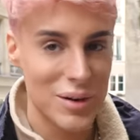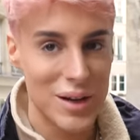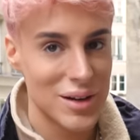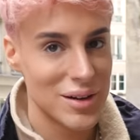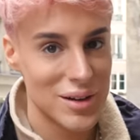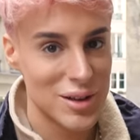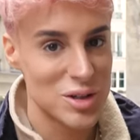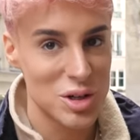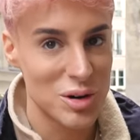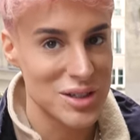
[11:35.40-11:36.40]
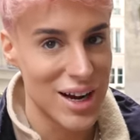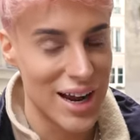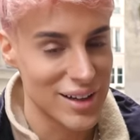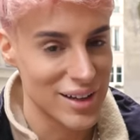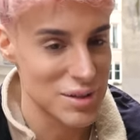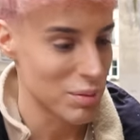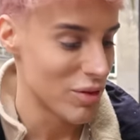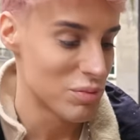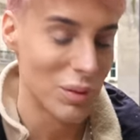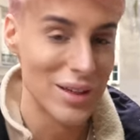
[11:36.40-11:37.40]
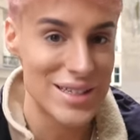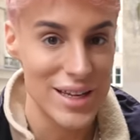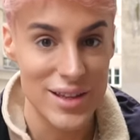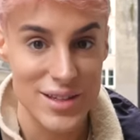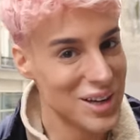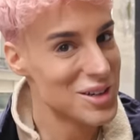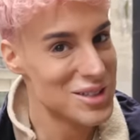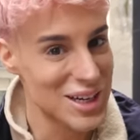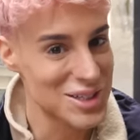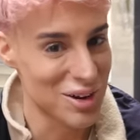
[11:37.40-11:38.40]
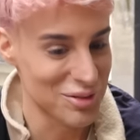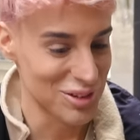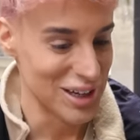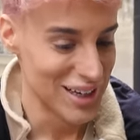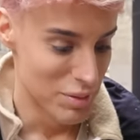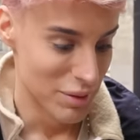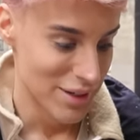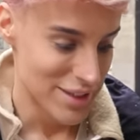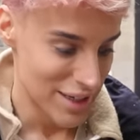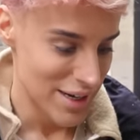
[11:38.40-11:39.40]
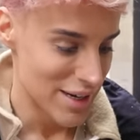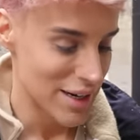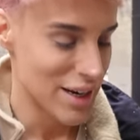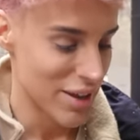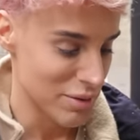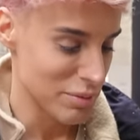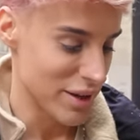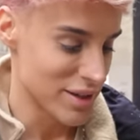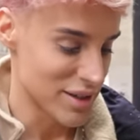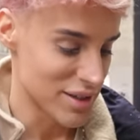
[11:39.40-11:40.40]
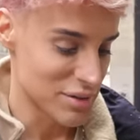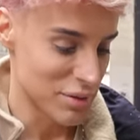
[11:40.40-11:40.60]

man, the jokes are endless, but you've probably seen this in your TikTok feed. Probably seen it in other places as